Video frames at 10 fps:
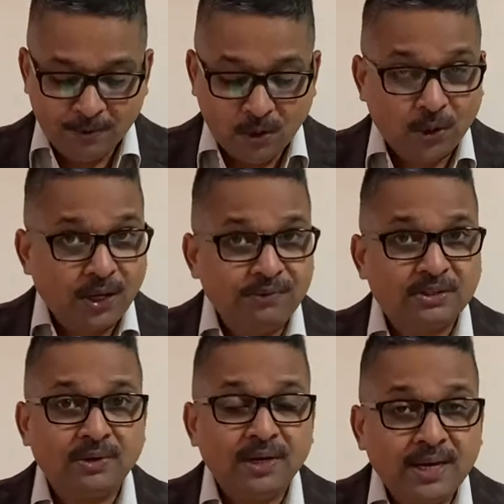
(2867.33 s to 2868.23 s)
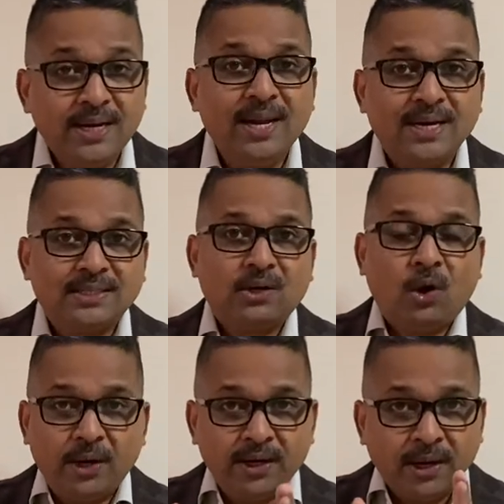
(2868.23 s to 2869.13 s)
okay, which will lead us,
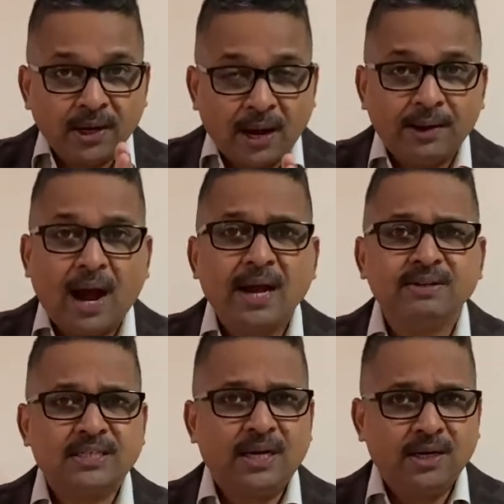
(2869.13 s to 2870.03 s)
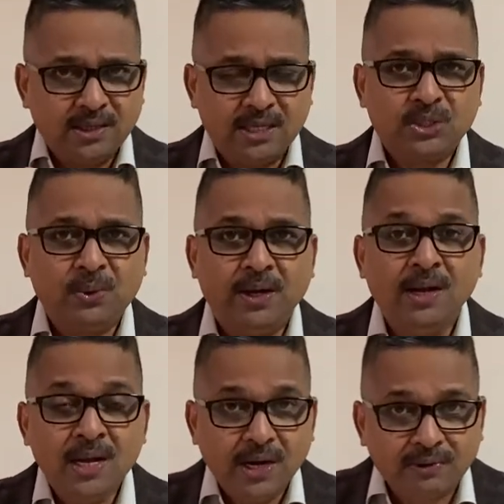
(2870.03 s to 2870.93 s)
or it, I, I say this way,
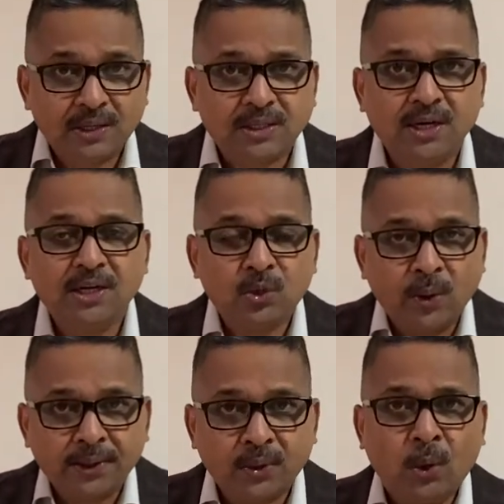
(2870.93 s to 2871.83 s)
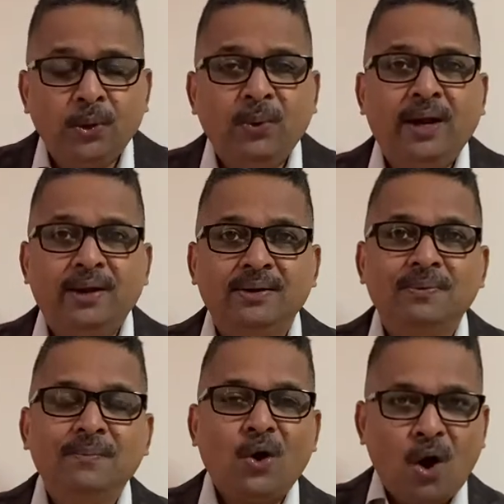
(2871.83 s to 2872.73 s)
it will turn into a roadway
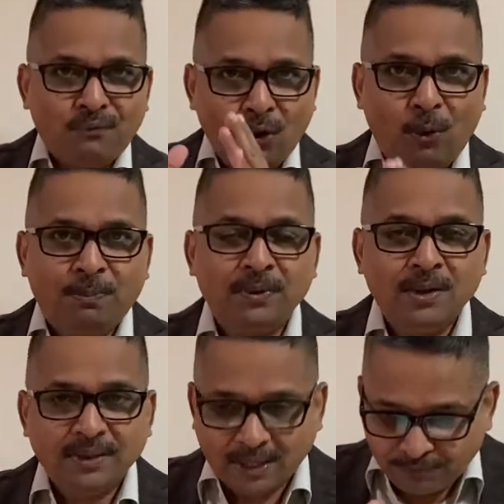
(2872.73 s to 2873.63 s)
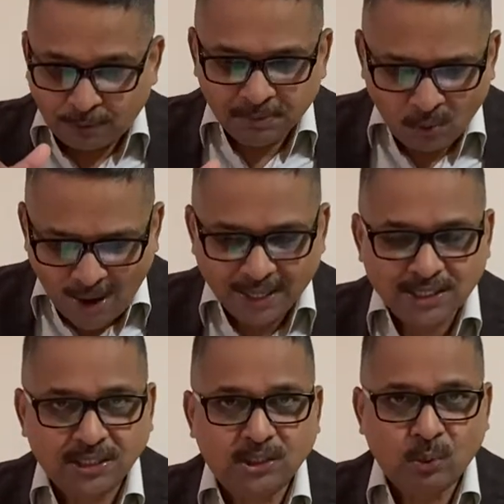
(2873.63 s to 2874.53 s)
of hope. That from the valley
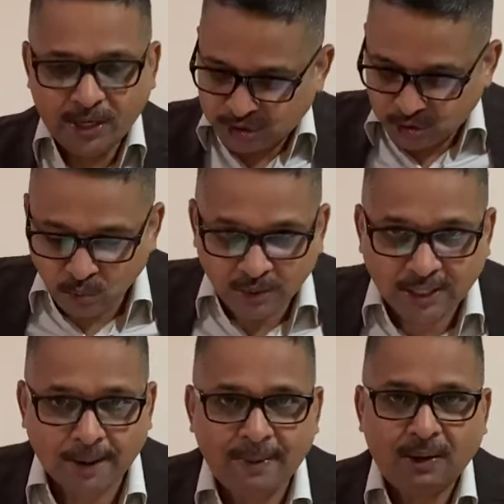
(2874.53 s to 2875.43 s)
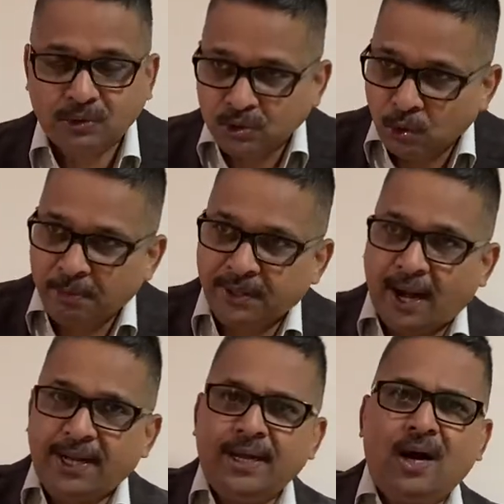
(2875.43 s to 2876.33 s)
situation, you will come out, you will be
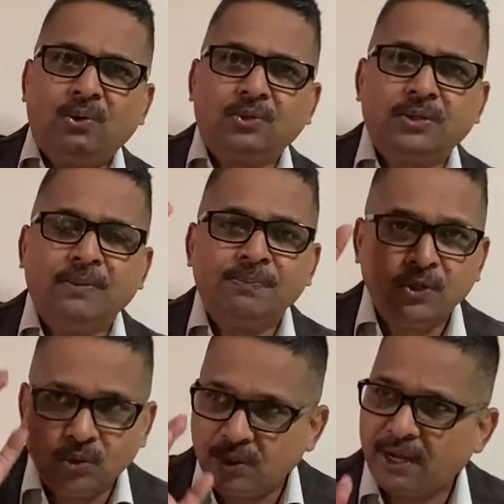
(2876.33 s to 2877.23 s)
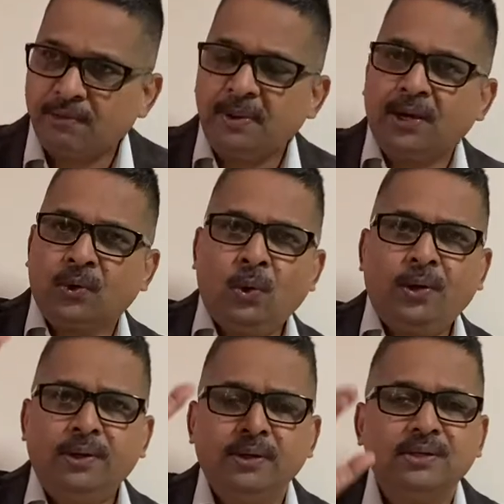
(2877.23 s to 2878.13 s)
riding out. There will be a
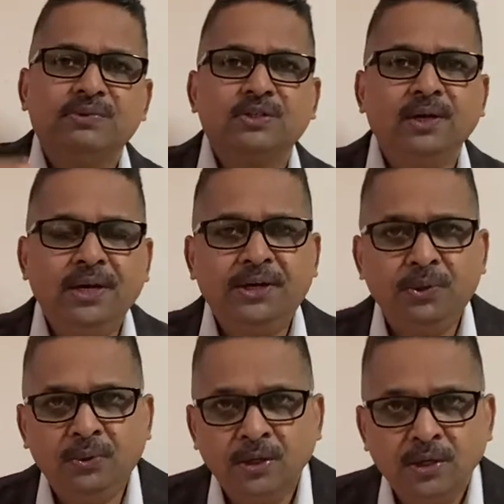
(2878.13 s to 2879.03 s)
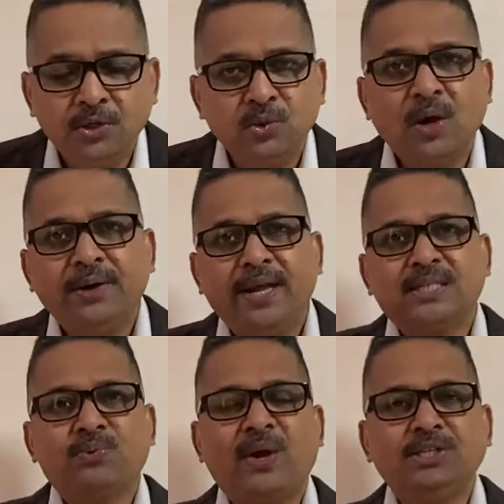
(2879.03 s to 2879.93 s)
road which will lead you to your
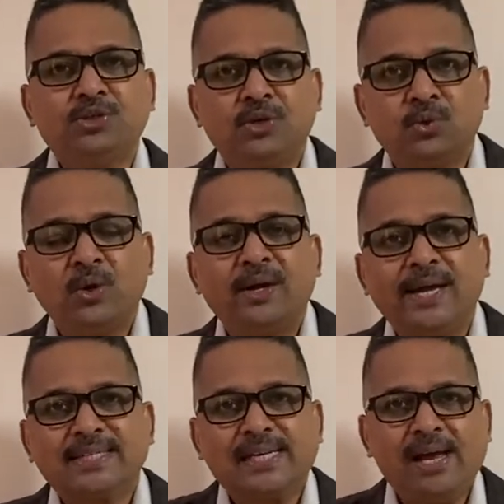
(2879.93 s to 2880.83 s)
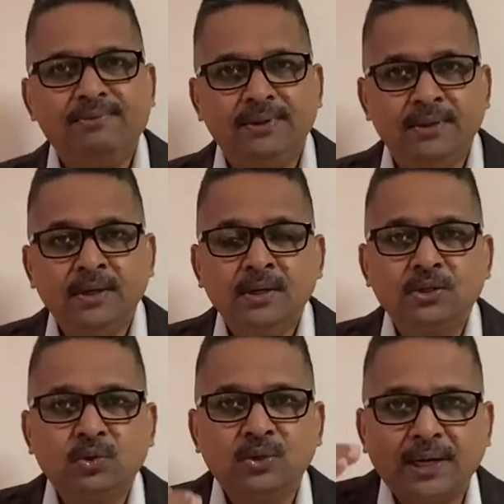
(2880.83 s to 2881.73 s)
next venture, to your next level,
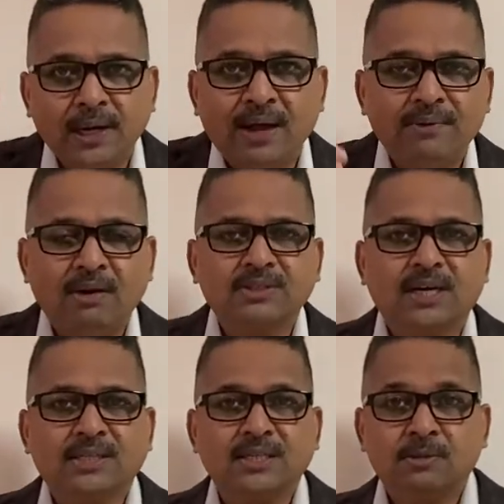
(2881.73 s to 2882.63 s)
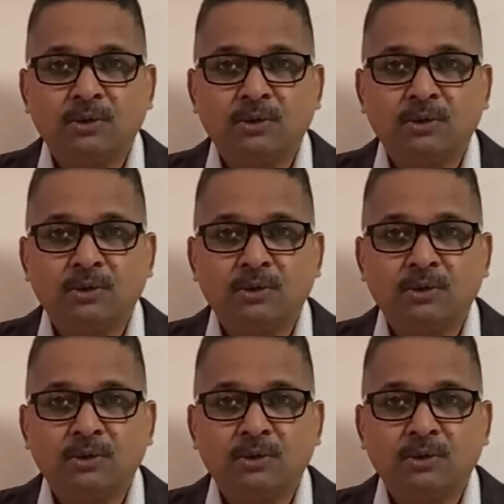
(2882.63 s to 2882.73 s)
to that level of success.